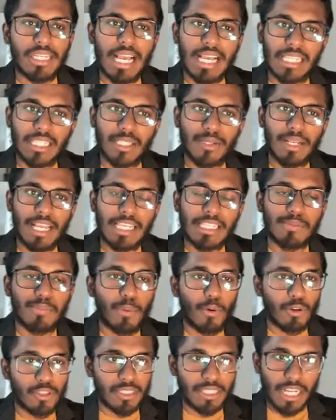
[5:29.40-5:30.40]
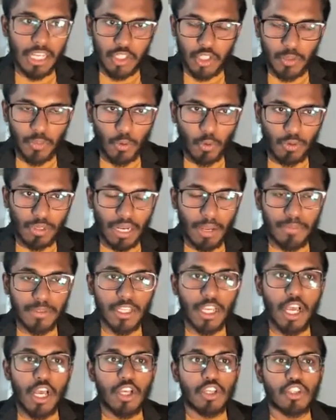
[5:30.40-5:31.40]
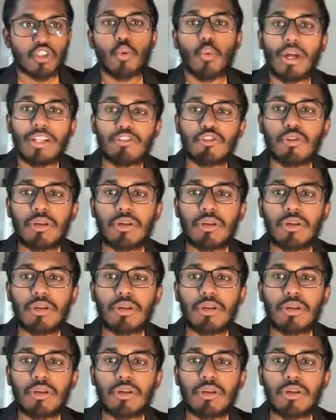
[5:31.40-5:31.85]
as well as postgraduate programs. So once you